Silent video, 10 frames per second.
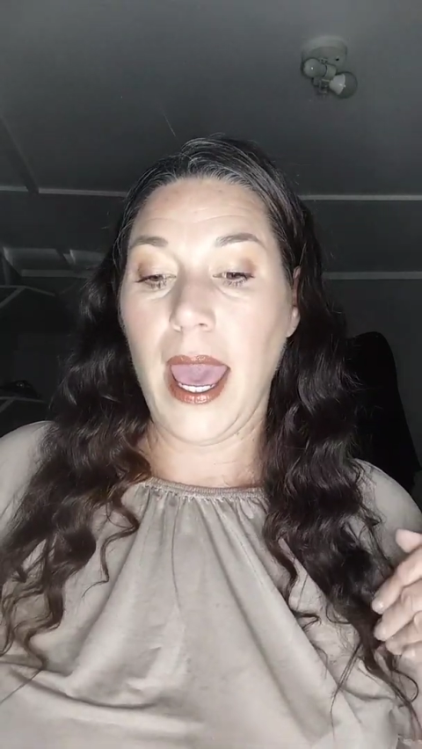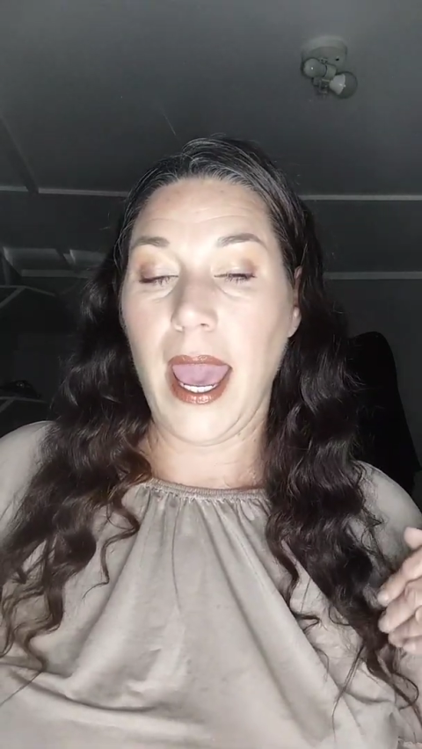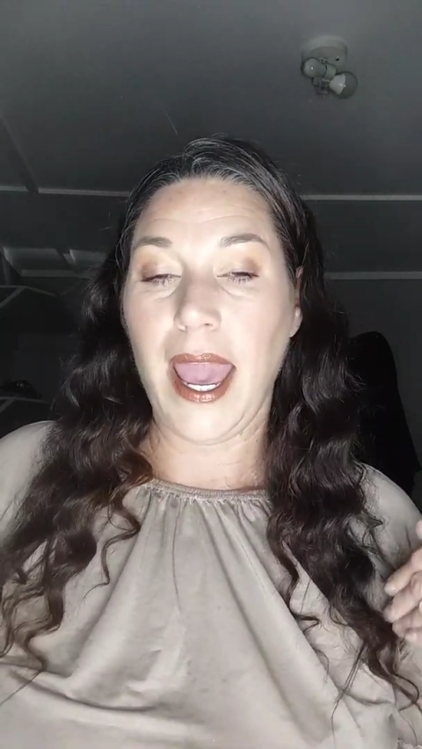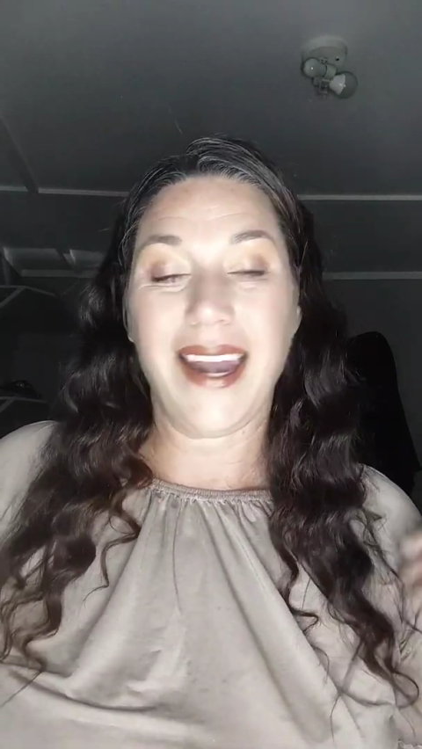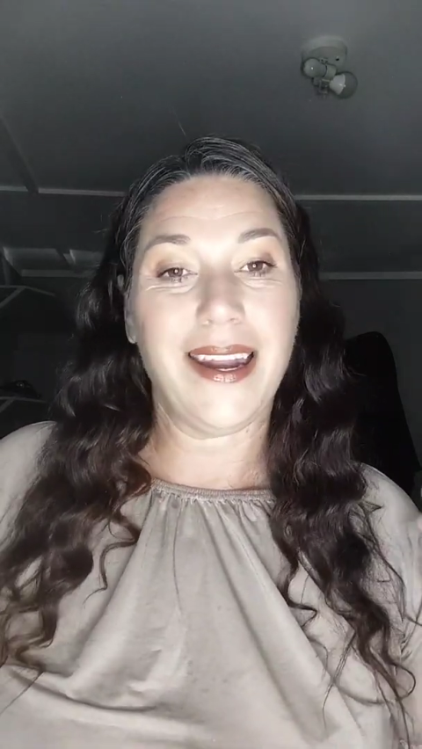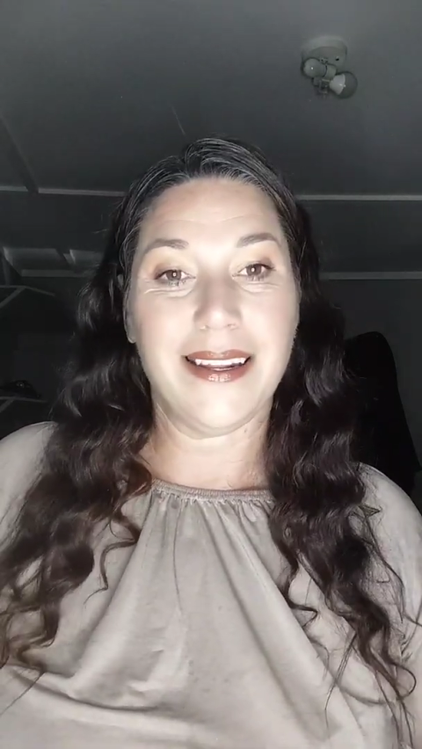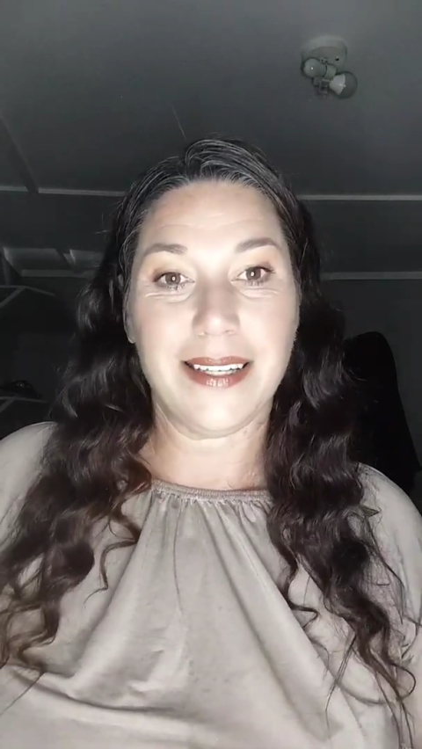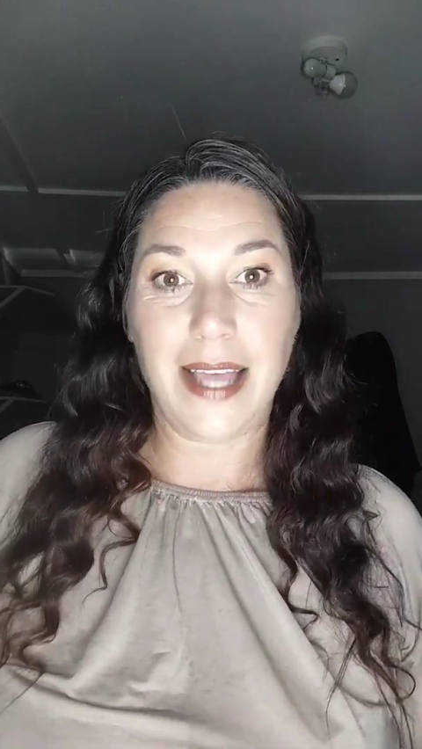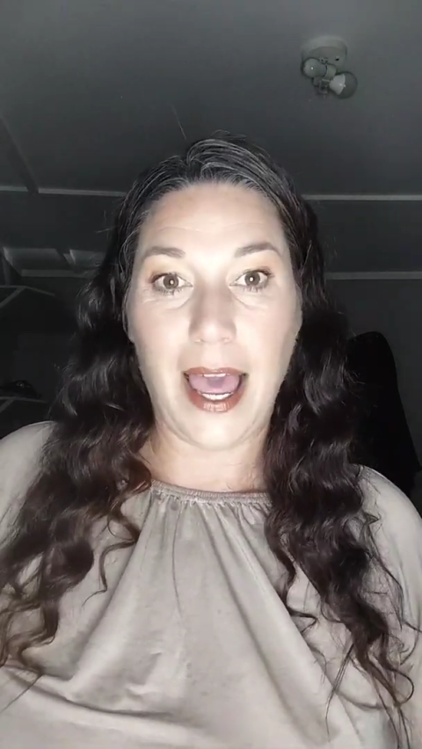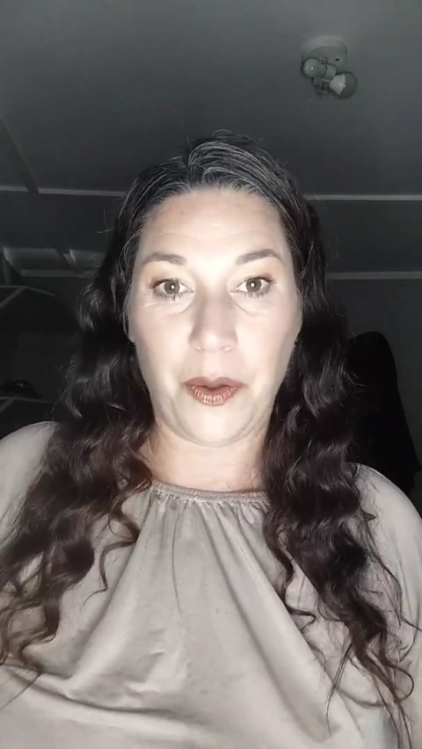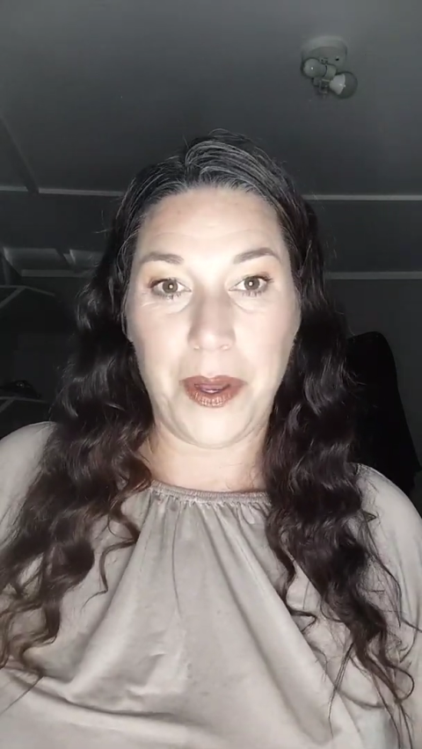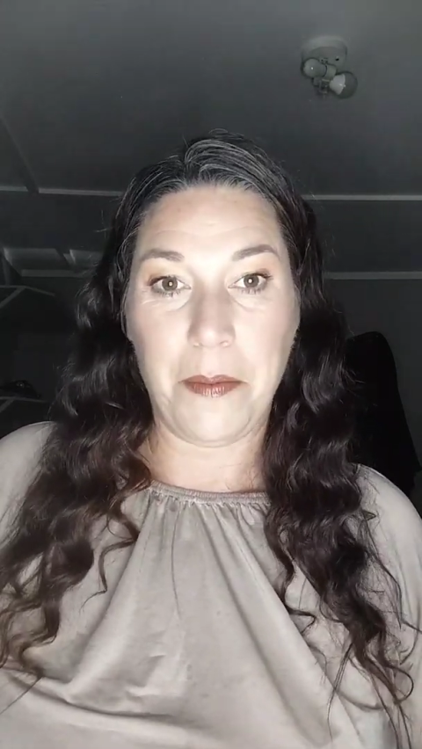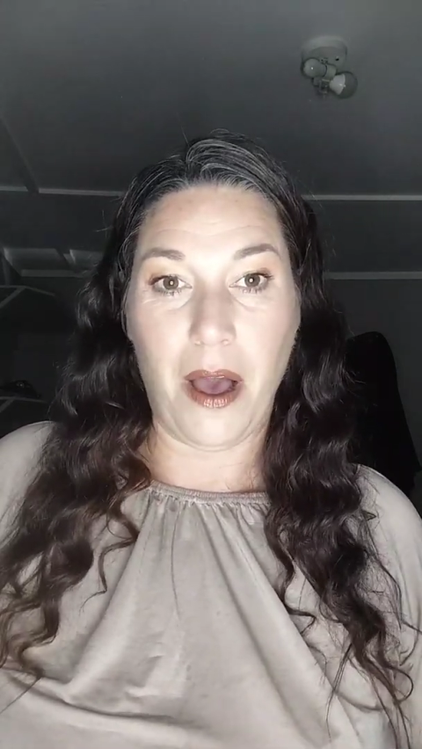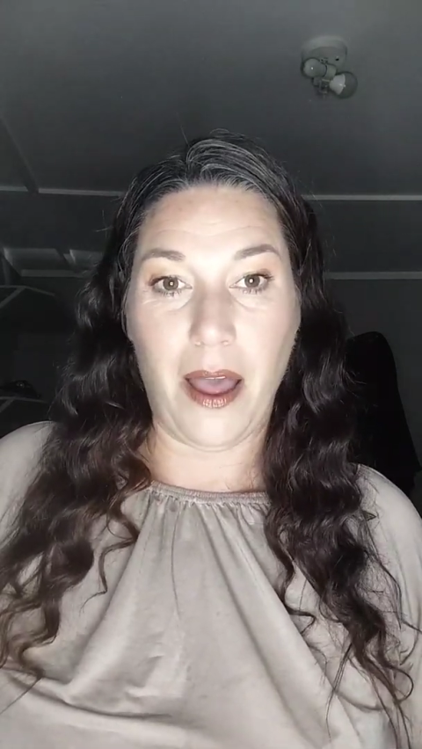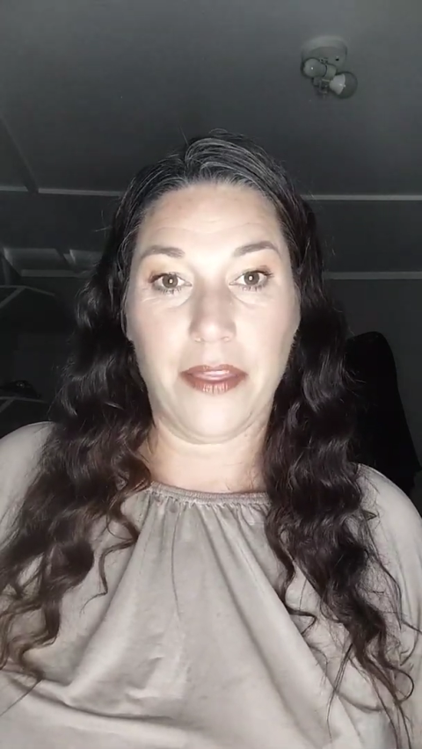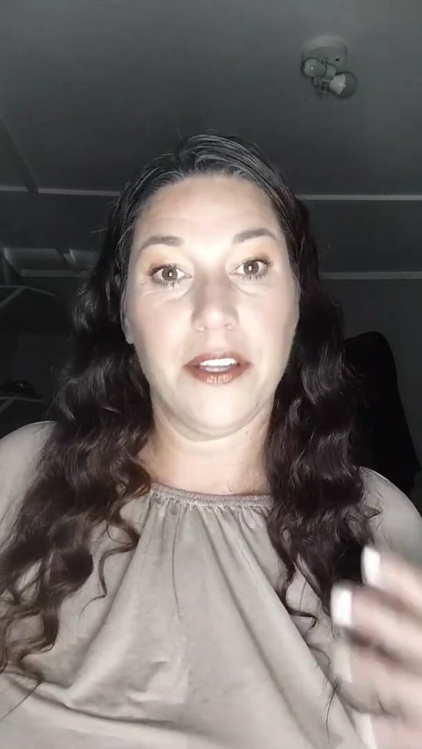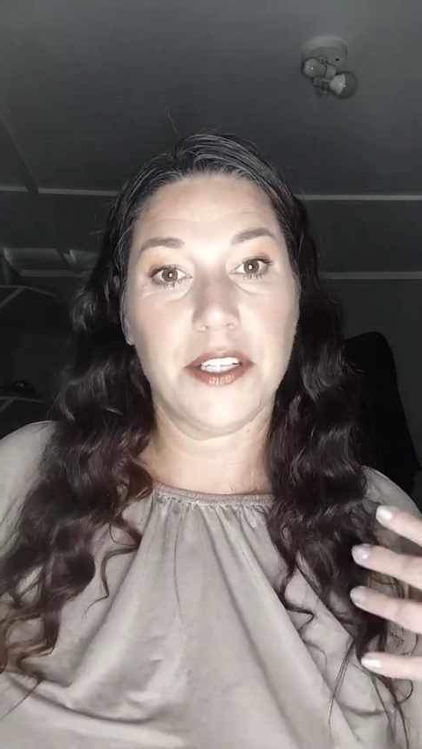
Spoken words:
And it is Halloween month.